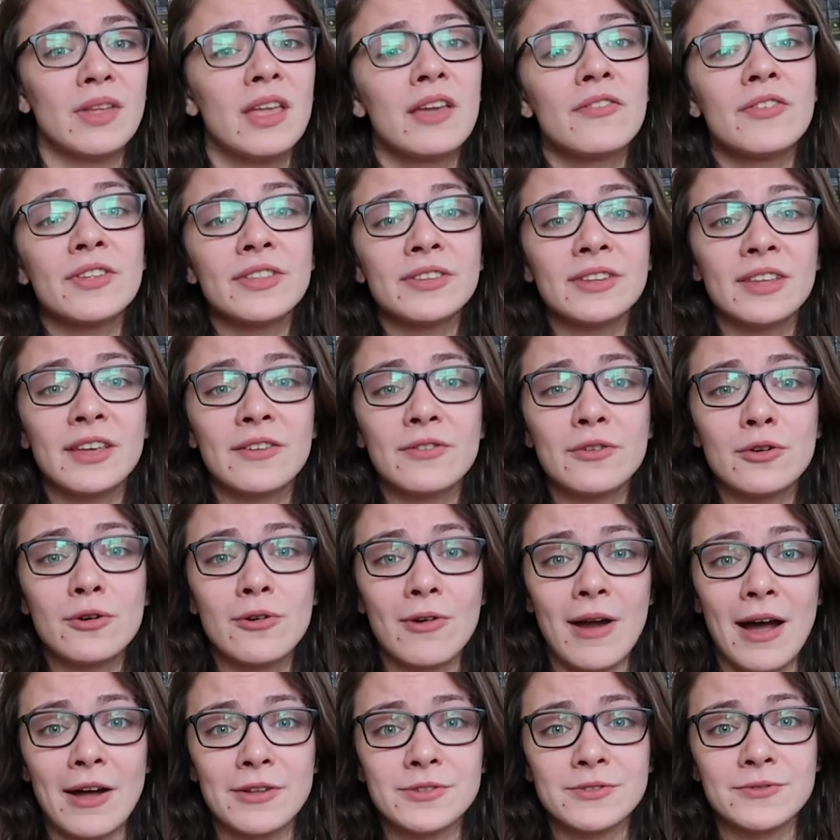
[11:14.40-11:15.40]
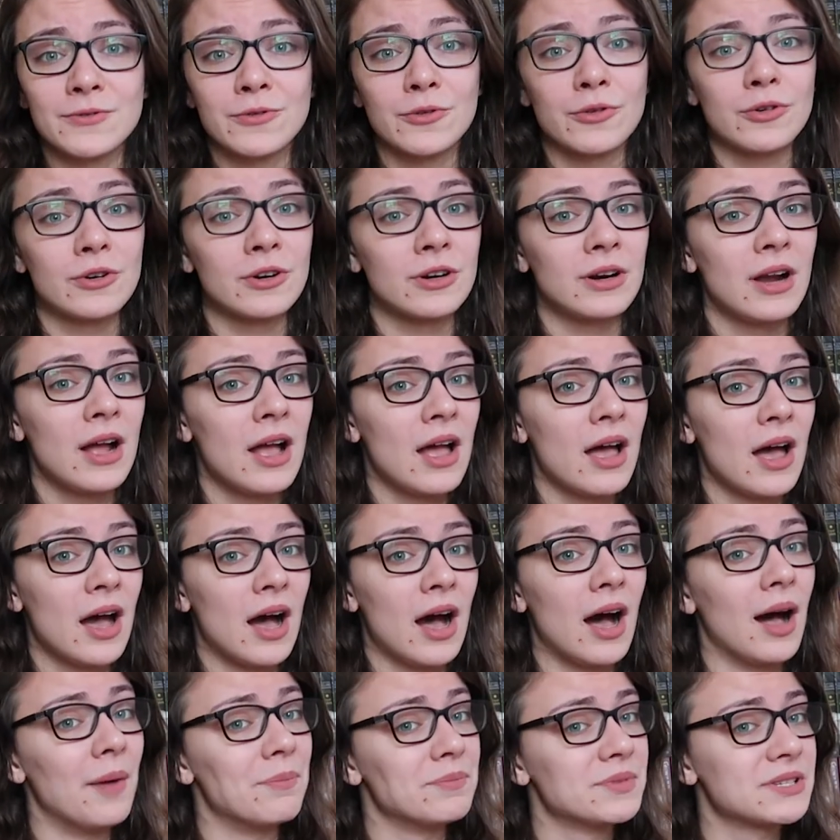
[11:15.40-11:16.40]
even give you grounds for
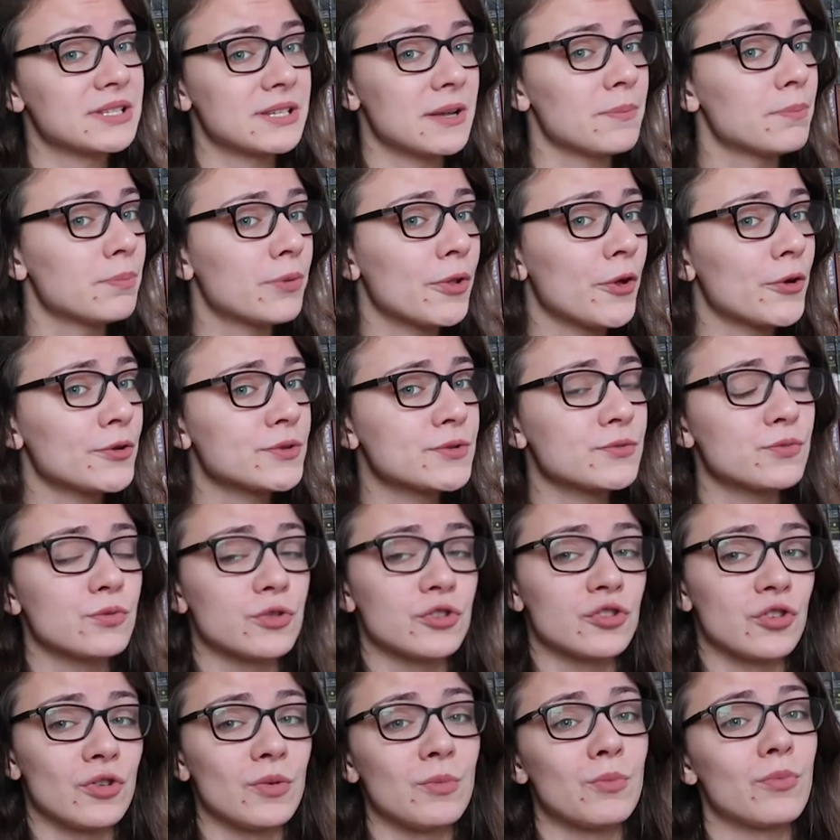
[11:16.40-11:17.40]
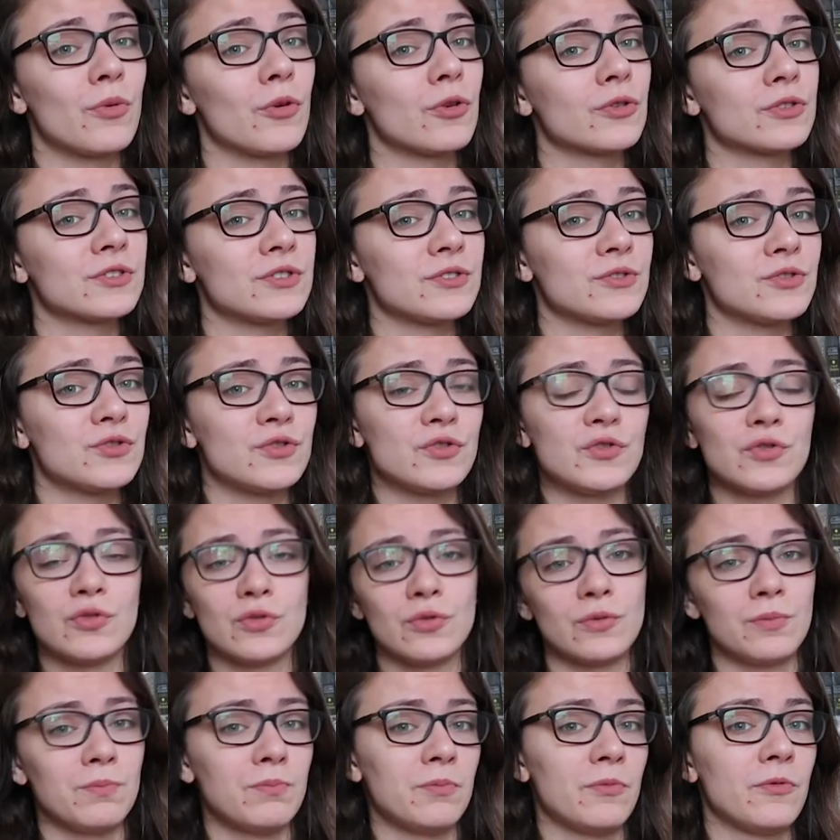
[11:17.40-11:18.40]
subplots which are important
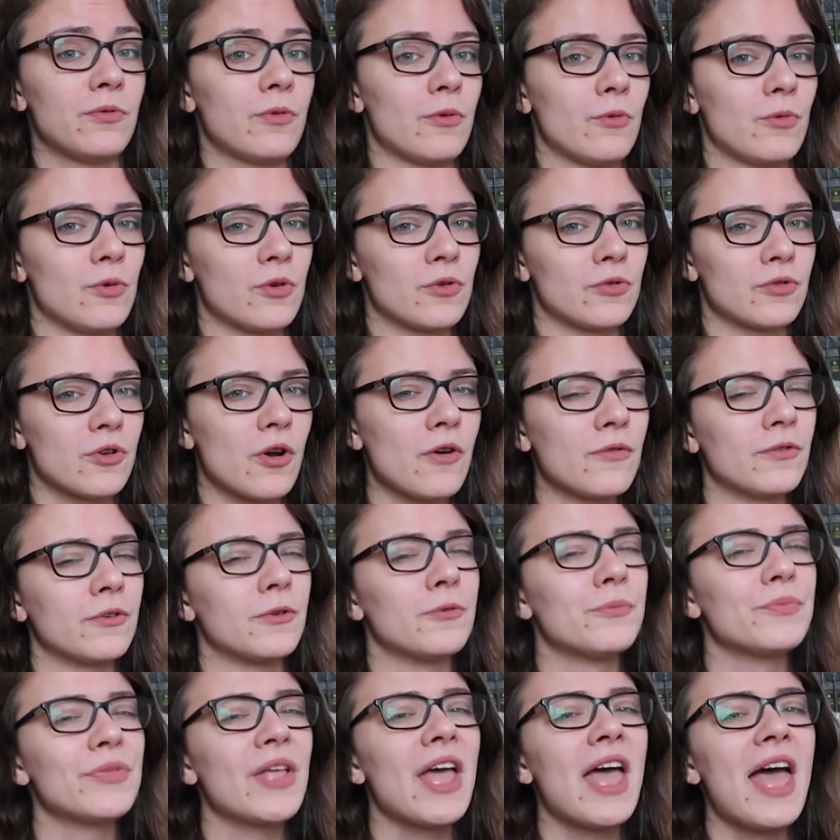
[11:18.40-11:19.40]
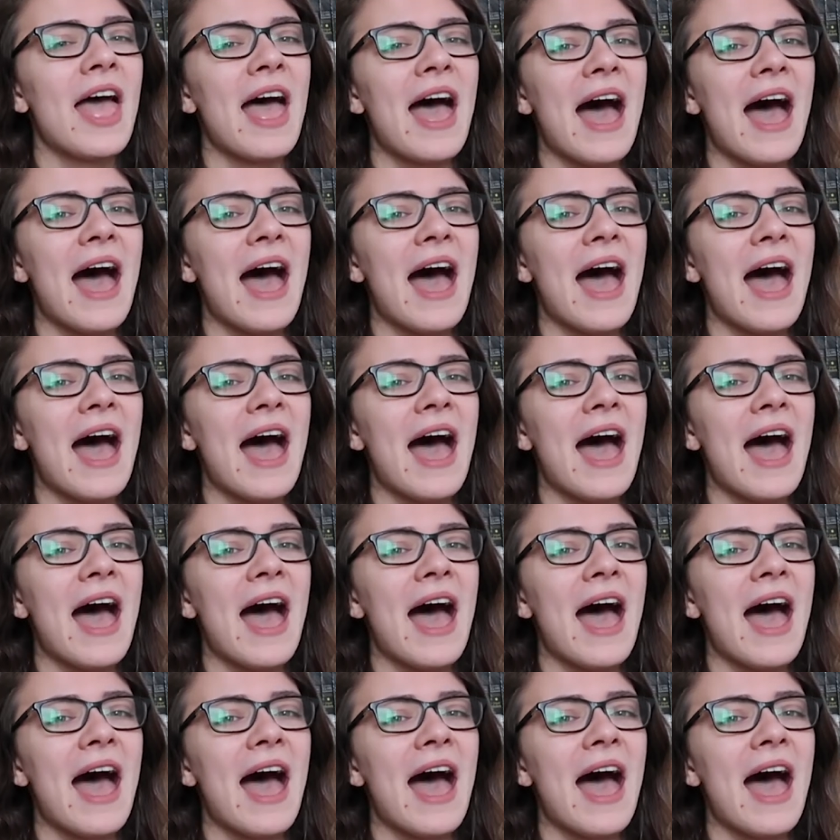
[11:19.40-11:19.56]
to fill your novel.